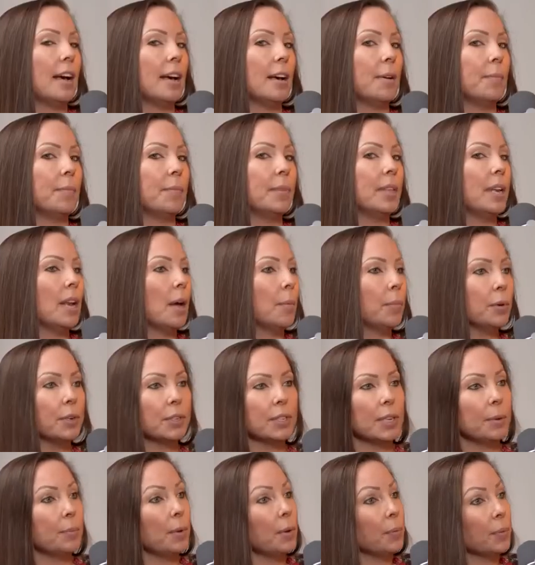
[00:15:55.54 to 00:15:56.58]
The
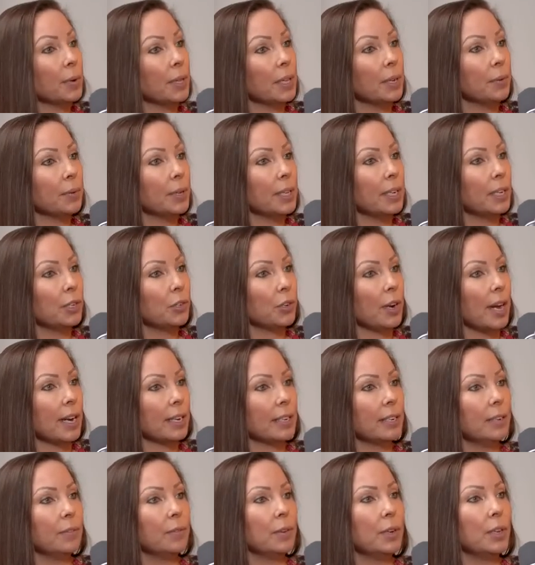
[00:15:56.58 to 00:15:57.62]
numbers can be really, really
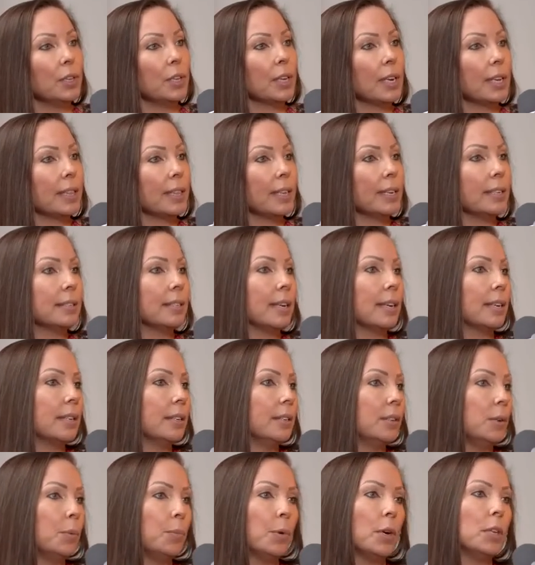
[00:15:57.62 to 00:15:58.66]
attractive when you look at things like
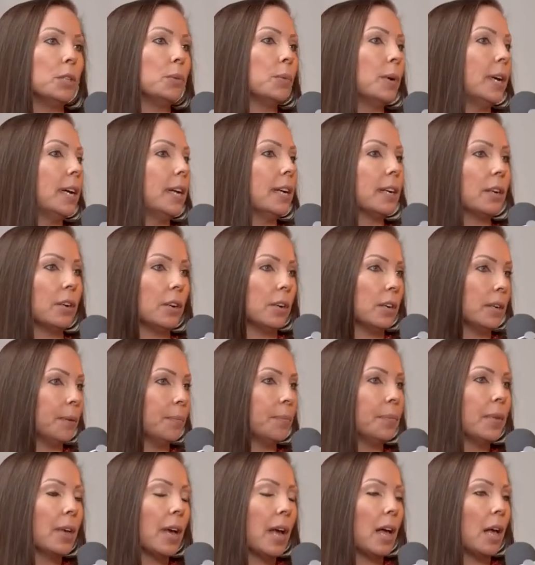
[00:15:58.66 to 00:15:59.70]
New Brunswick or
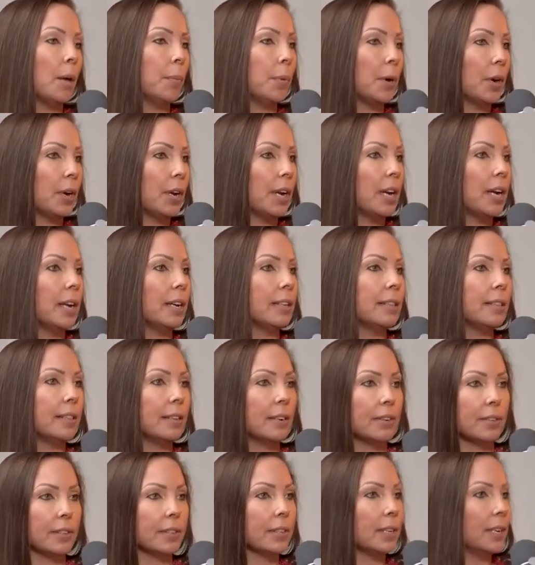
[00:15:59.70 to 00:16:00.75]
Alberta.
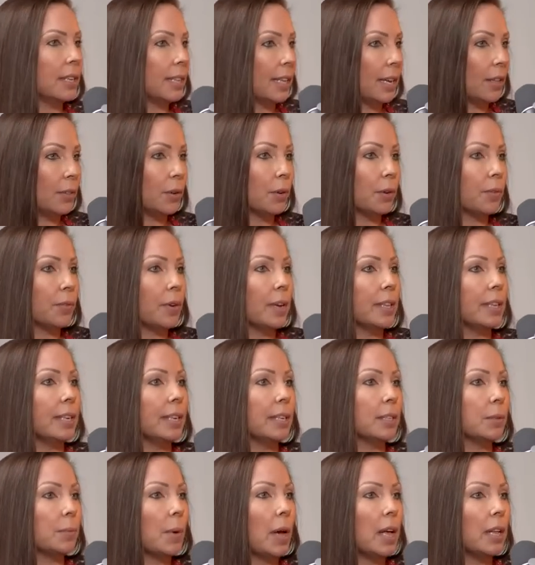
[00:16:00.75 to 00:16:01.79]
They're landlord
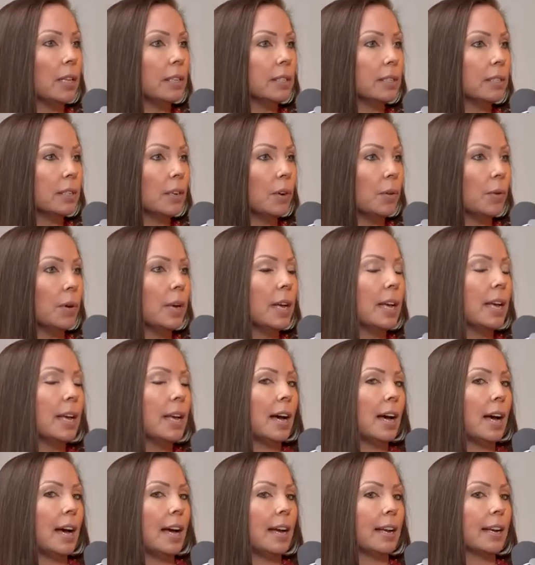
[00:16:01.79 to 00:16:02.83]
friendly as well. So
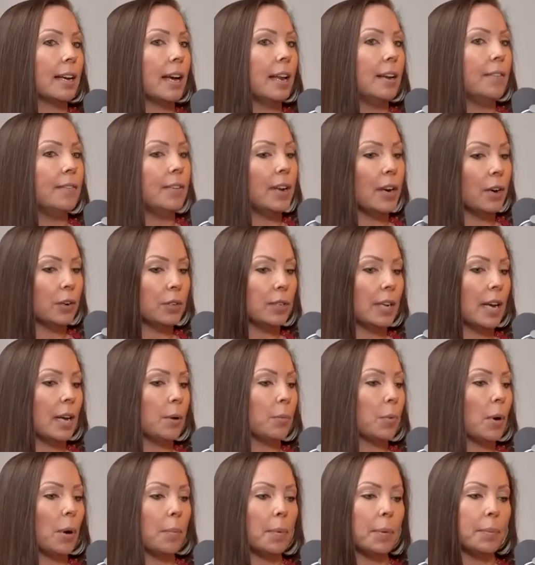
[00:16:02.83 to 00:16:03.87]
I kind of narrowed
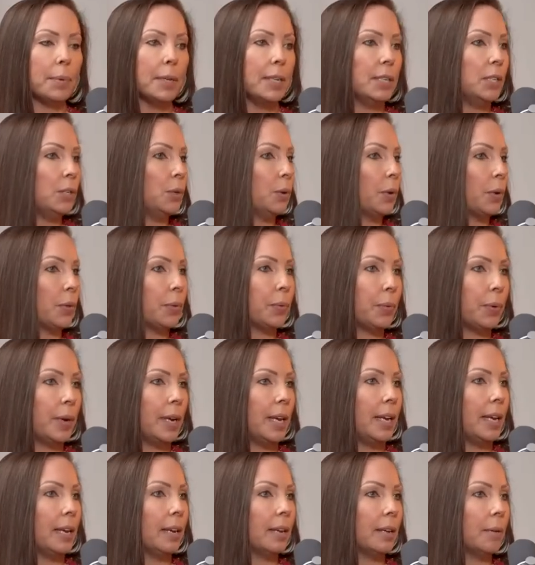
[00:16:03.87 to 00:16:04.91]
down probably 2 or
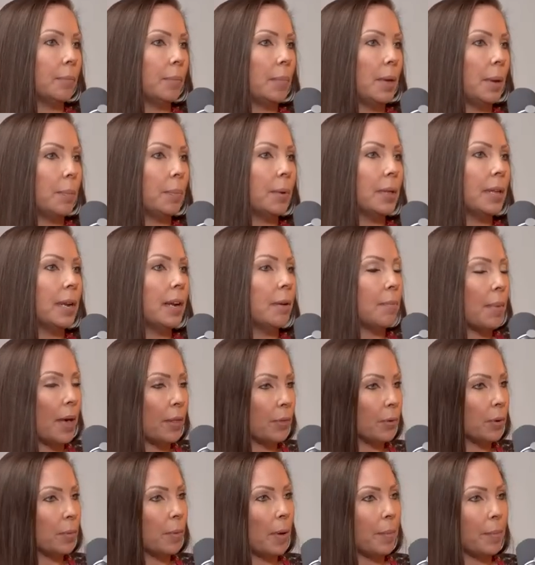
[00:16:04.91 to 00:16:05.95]
3 people that I've
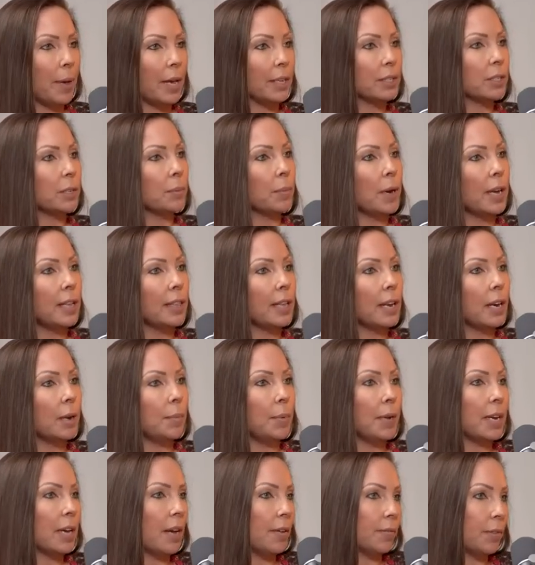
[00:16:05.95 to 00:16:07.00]
met through my mastermind that
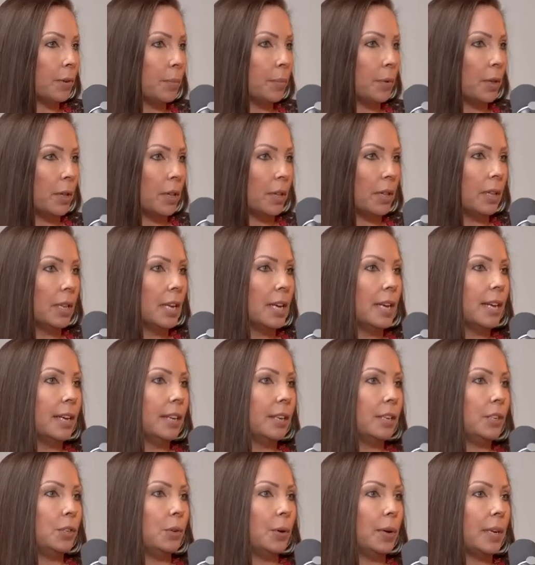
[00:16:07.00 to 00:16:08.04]
I'd be comfortable
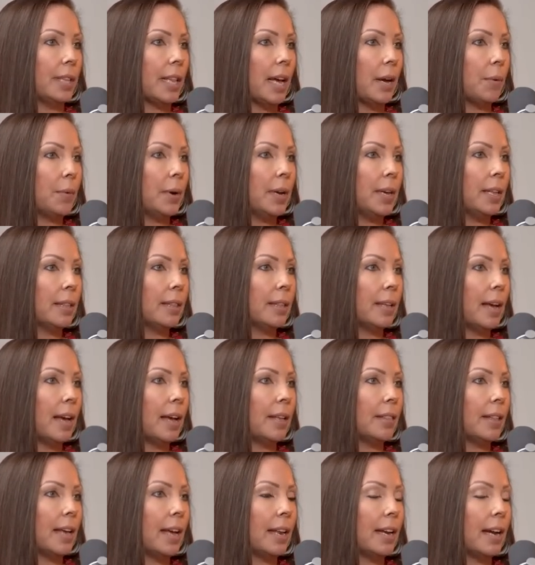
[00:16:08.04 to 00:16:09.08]
doing that with. Yep.
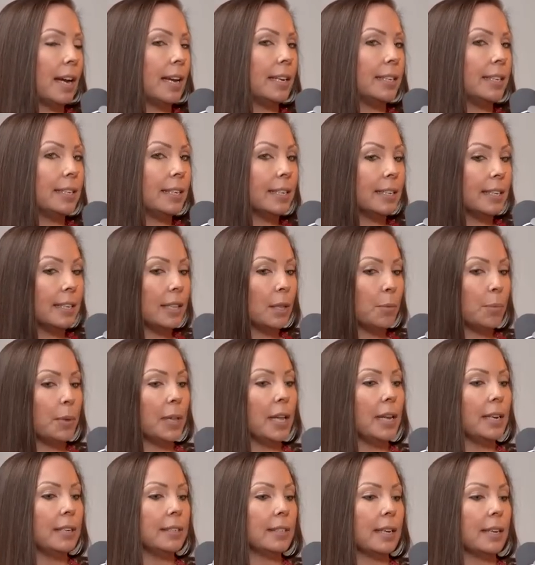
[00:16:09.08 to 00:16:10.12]
And then ideally the
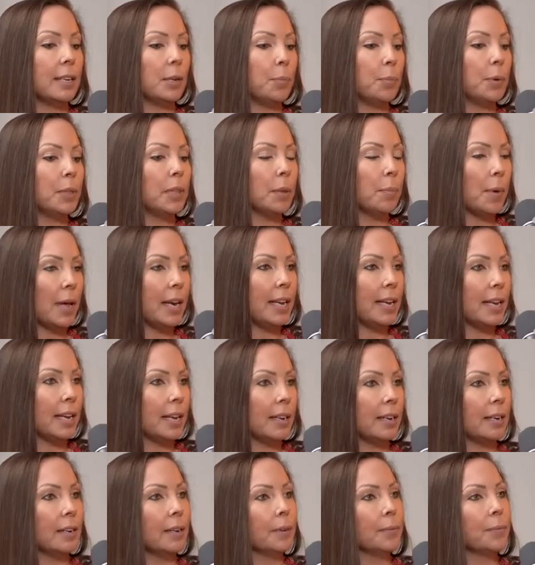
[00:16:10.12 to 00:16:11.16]
plan is that you put the money
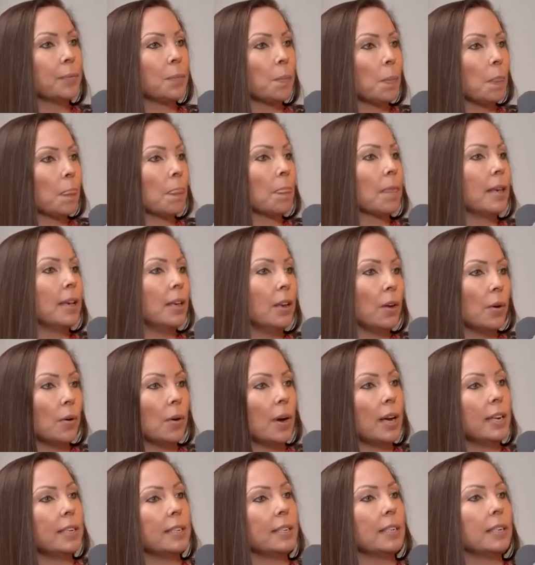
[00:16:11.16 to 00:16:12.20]
in,
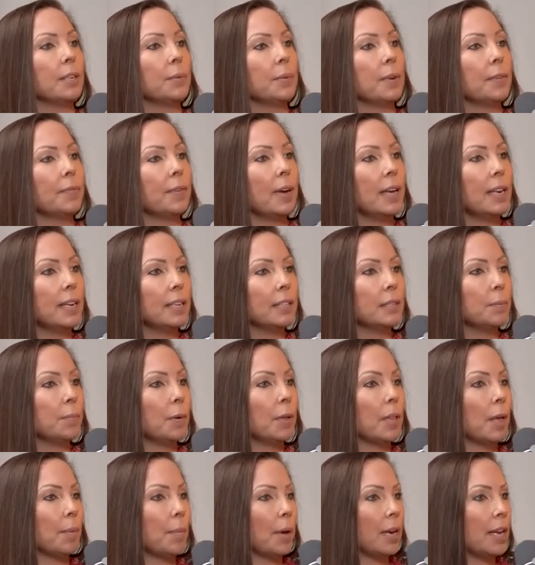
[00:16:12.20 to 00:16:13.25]
ideally you refinance,
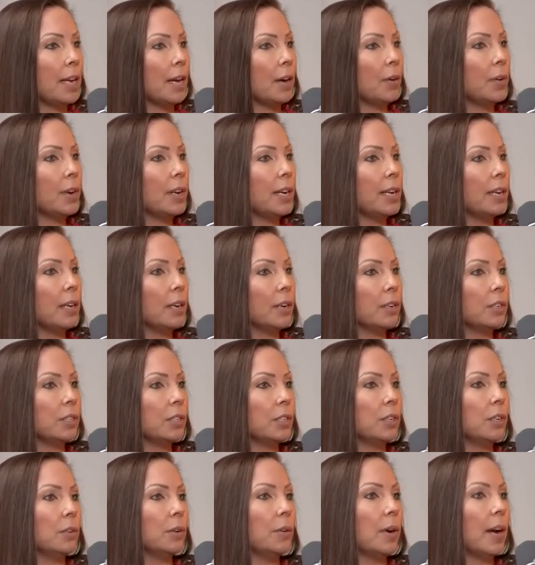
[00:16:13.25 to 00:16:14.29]
pull that money out in a year or
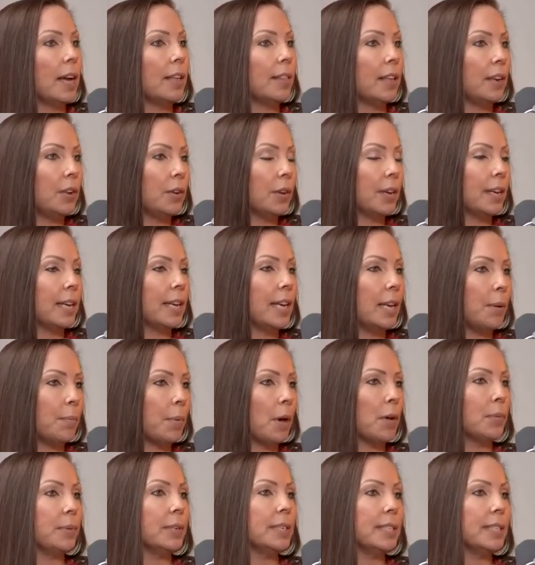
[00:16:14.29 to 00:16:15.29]
2, and then you can keep on